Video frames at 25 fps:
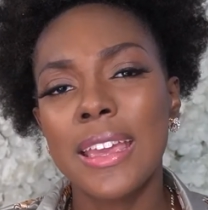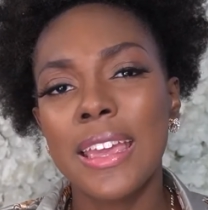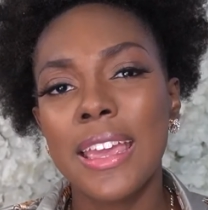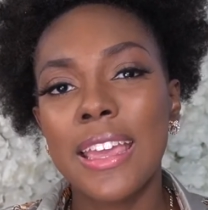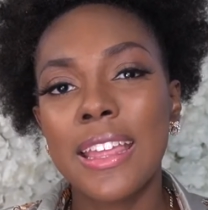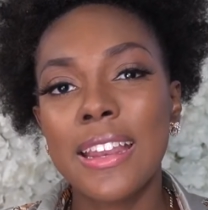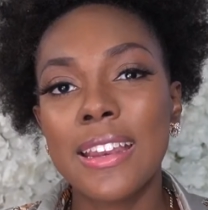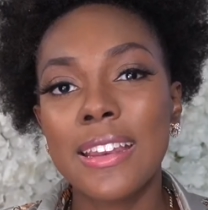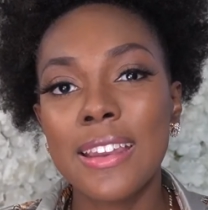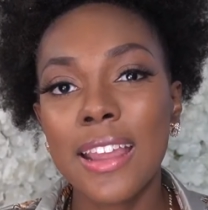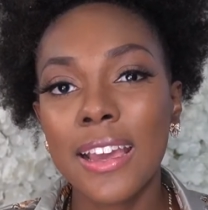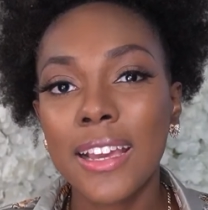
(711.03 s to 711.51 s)

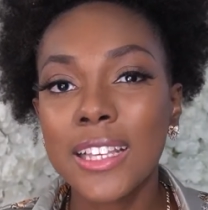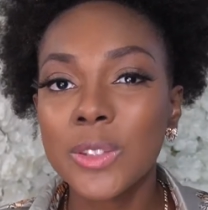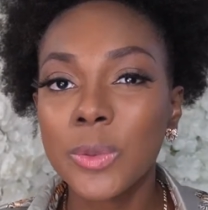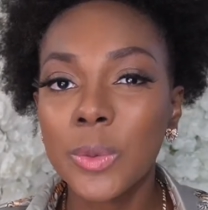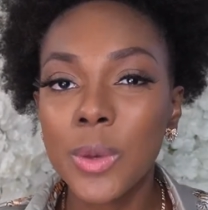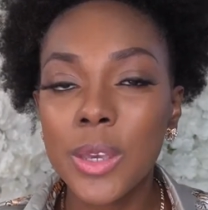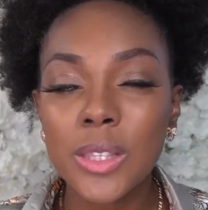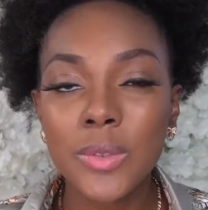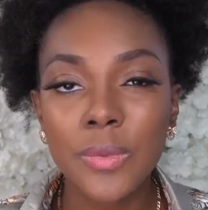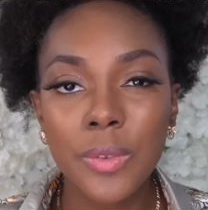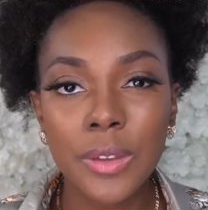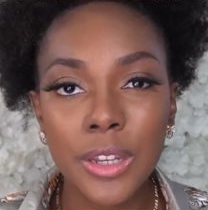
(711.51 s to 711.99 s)
In next
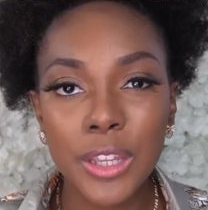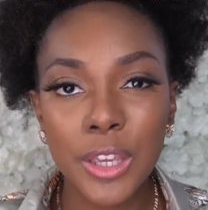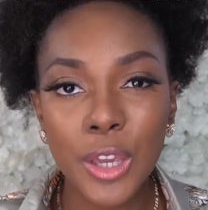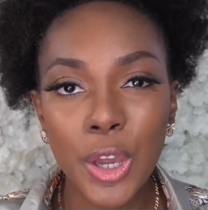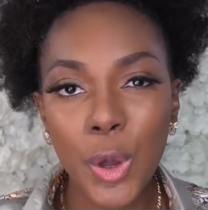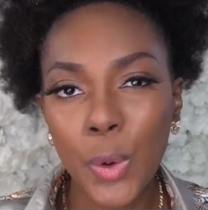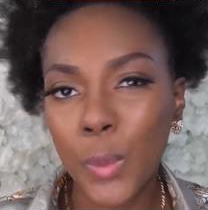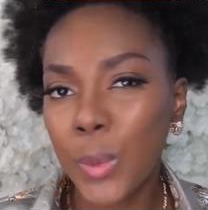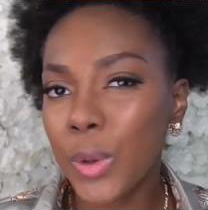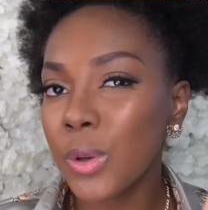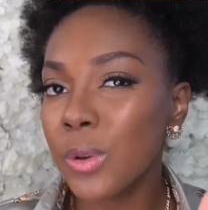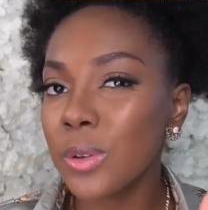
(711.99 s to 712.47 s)
week's
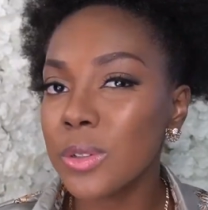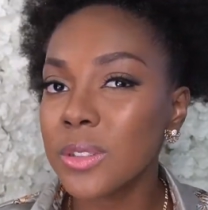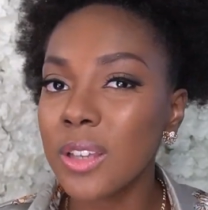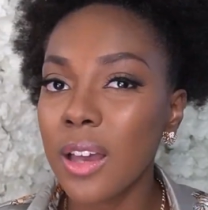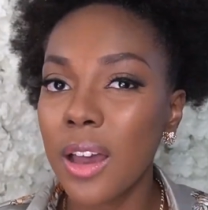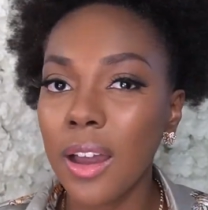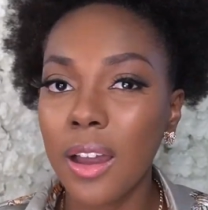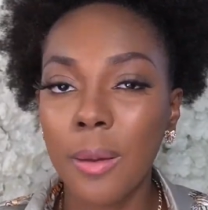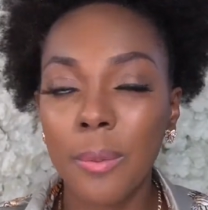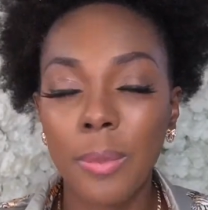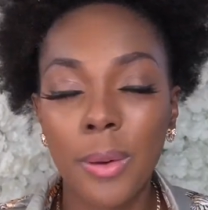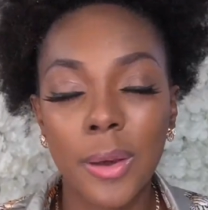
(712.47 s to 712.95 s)
video, we're going to
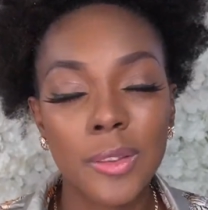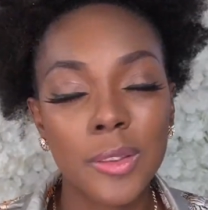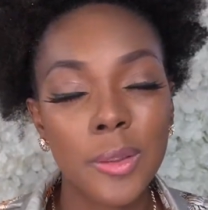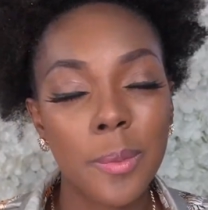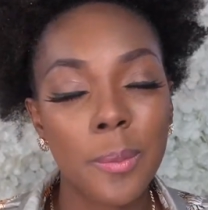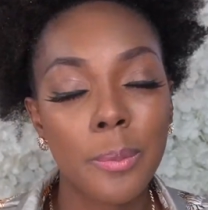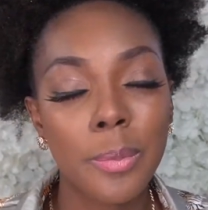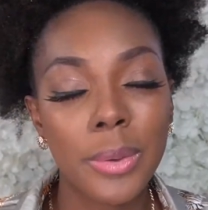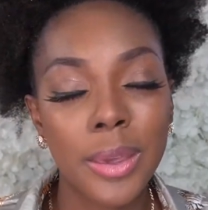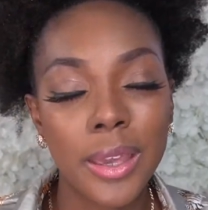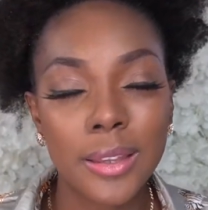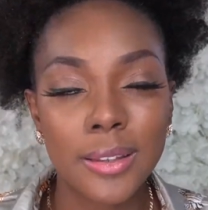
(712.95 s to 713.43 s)
talk about the
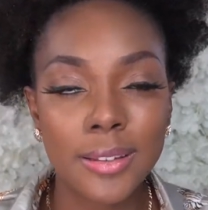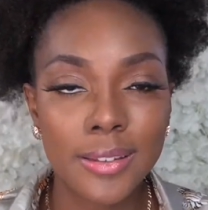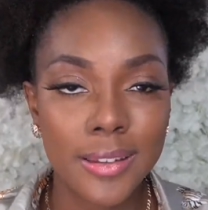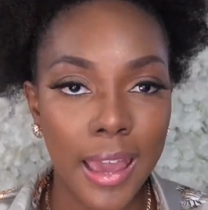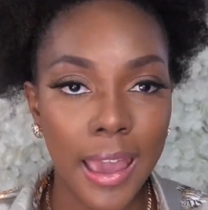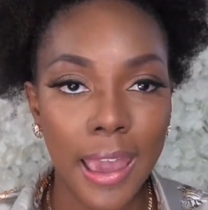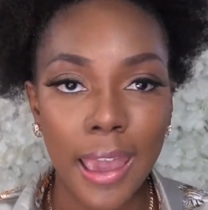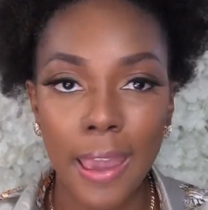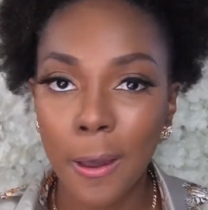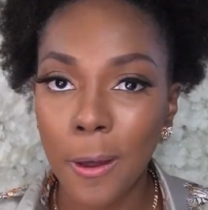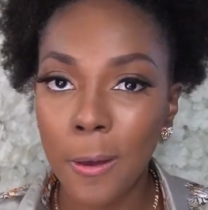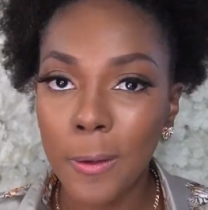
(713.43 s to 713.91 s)
big
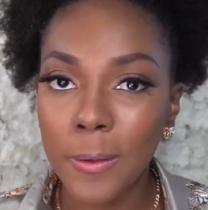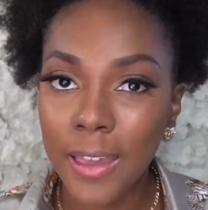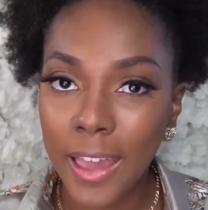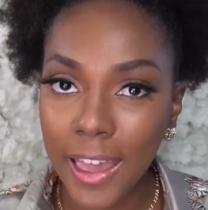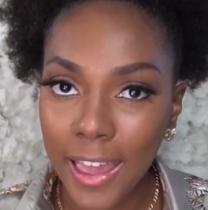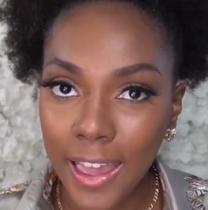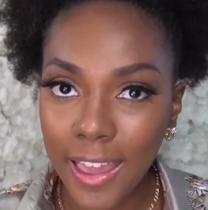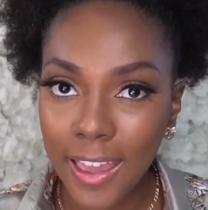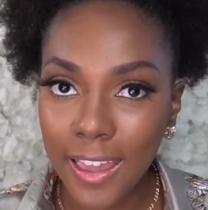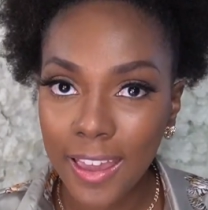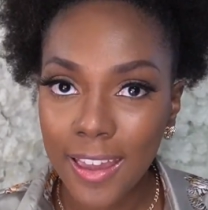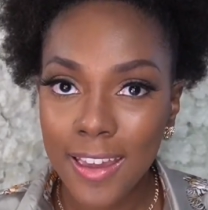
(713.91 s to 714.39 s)
day,
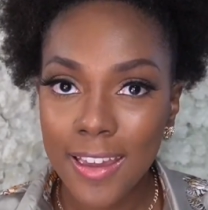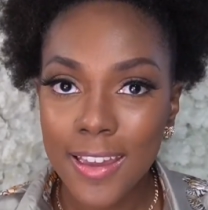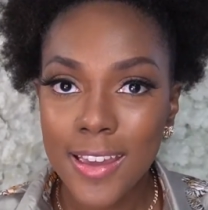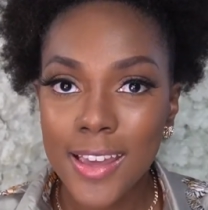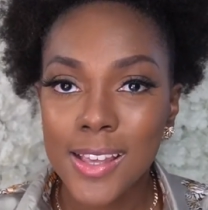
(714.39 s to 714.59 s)
okay?